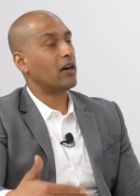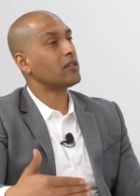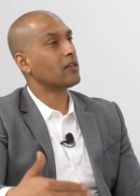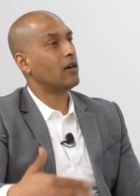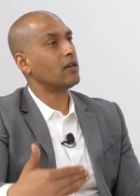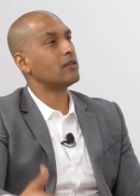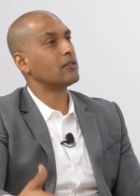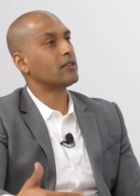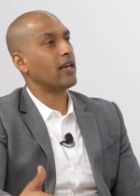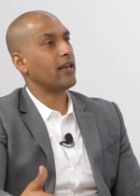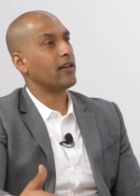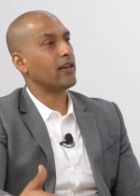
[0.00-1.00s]
us
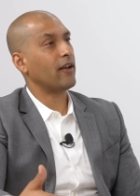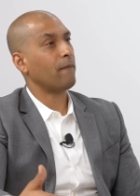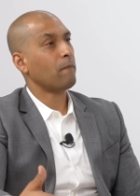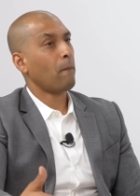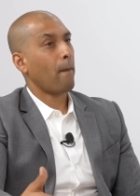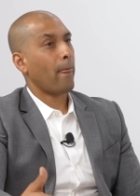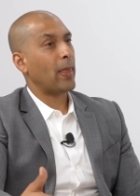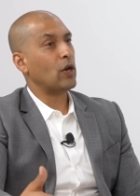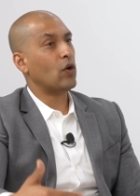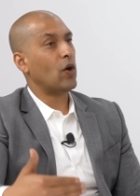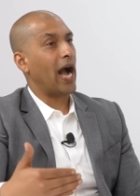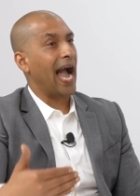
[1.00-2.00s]
understanding, you
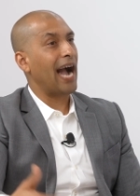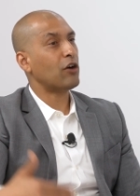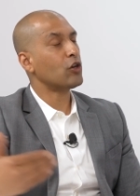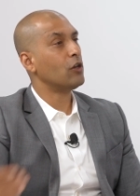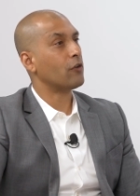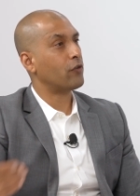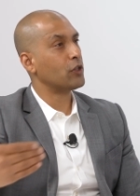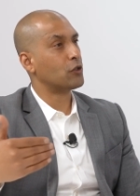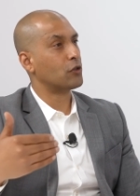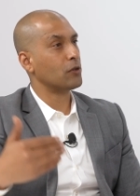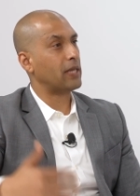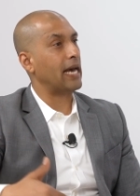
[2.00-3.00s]
know, how to look for the
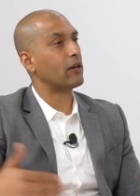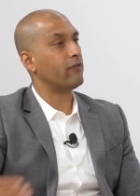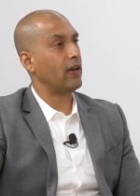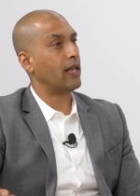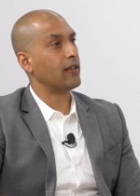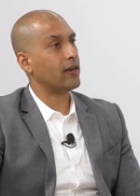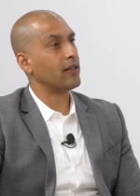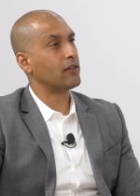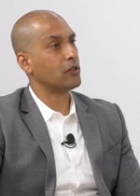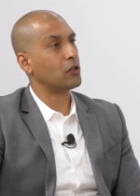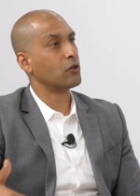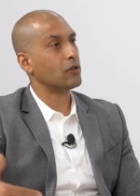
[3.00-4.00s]
truth, how to validate
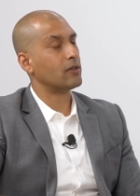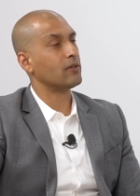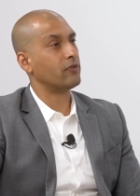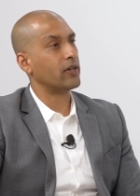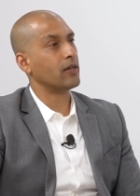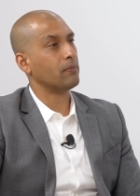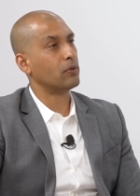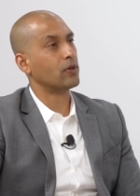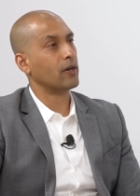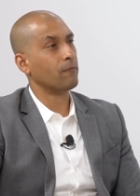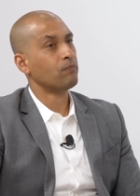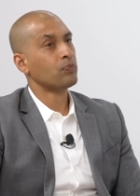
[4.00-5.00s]
the truth is very
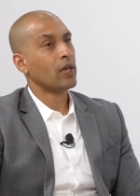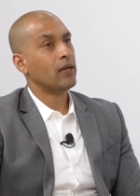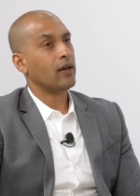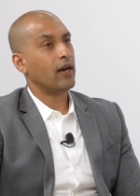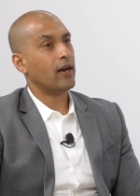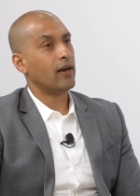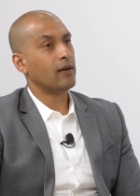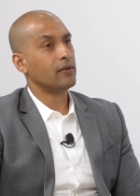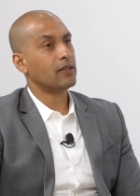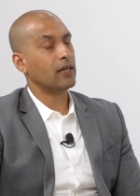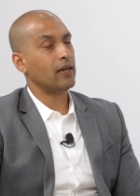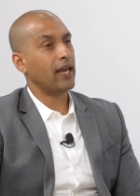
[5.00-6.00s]
important. Uh,
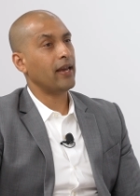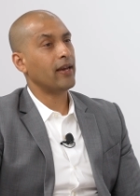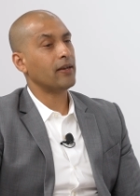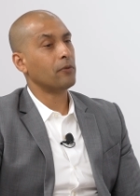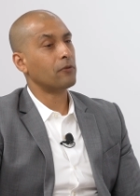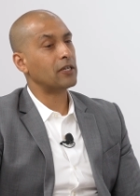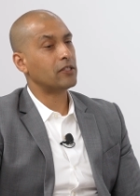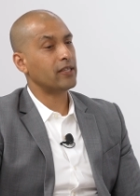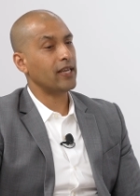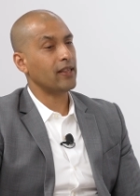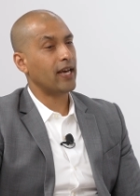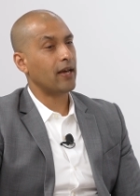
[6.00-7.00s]
and we're
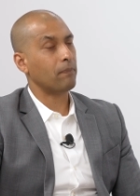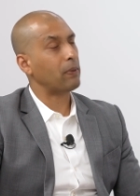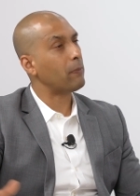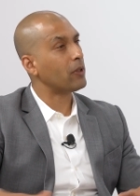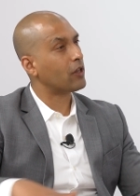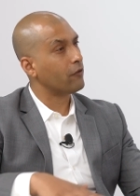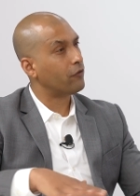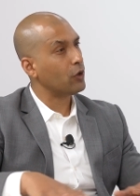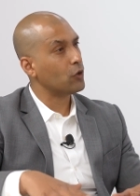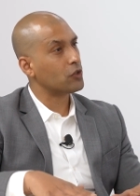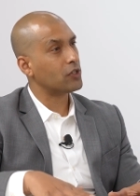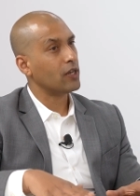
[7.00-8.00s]
seeing that people
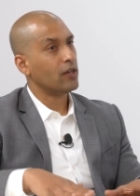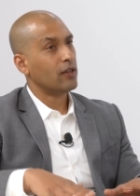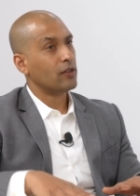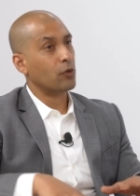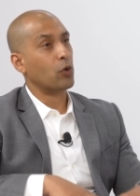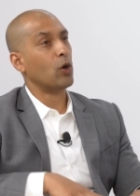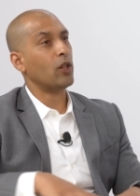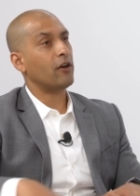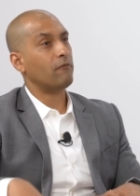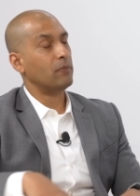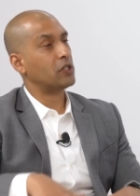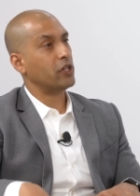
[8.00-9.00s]
confuse the role
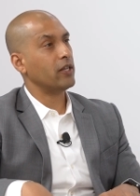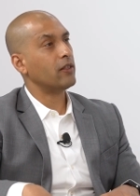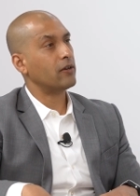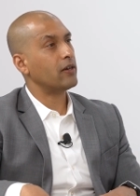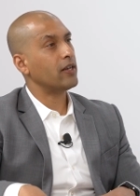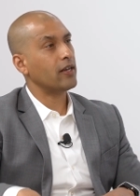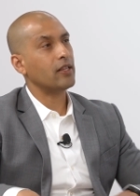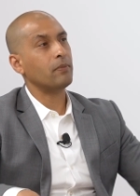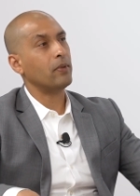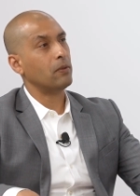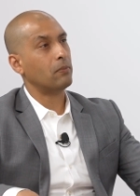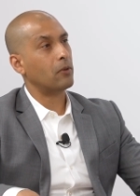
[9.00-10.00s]
of machine learning and
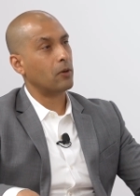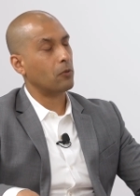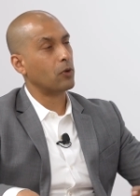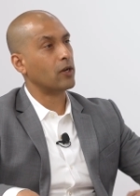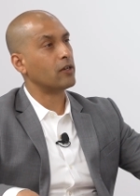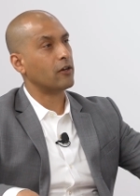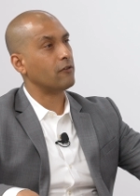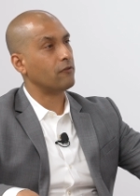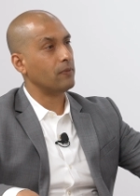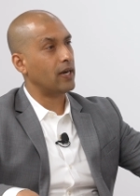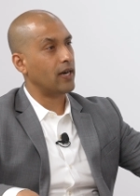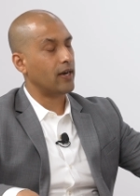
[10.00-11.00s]
the world of
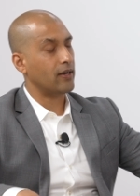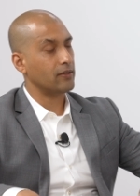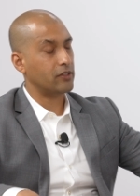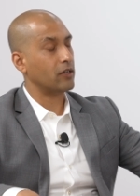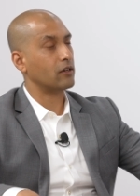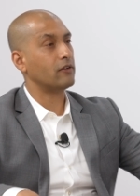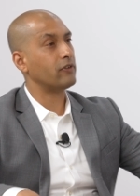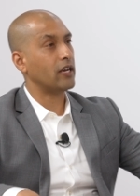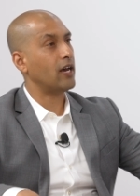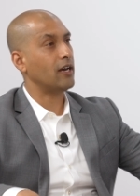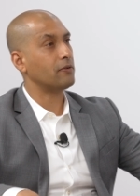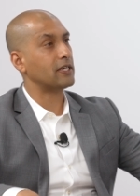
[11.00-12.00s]
uh, generative
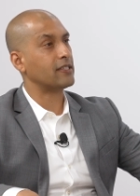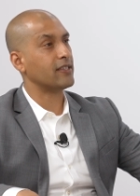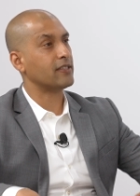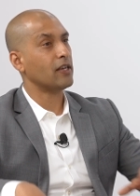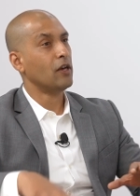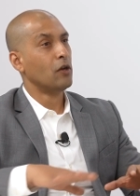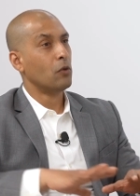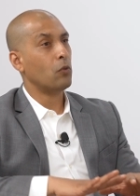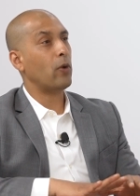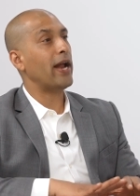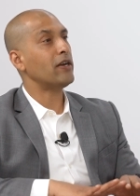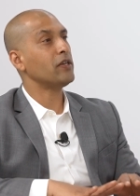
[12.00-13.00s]
AI, which is
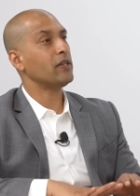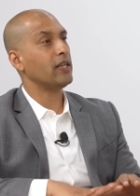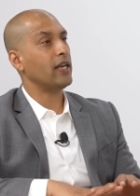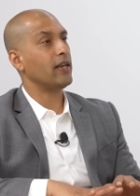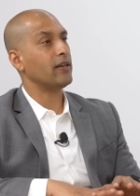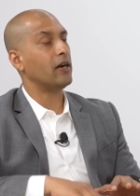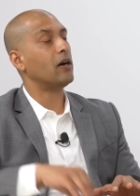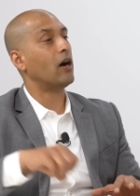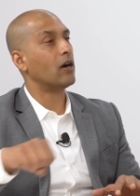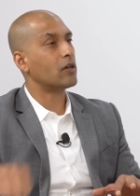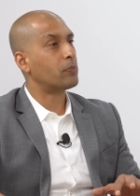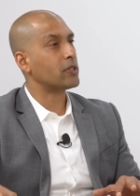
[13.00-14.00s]
where do you need
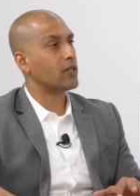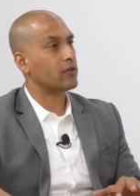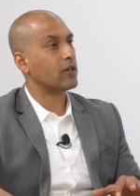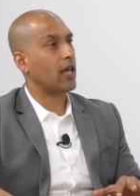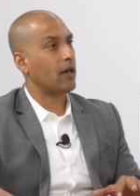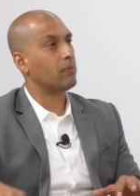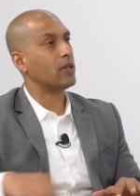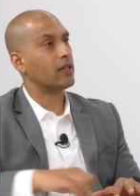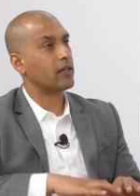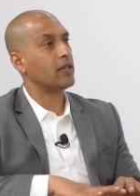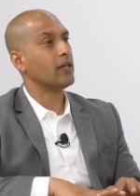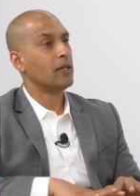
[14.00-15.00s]
100%
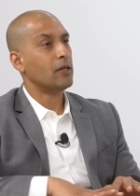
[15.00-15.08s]
reliability,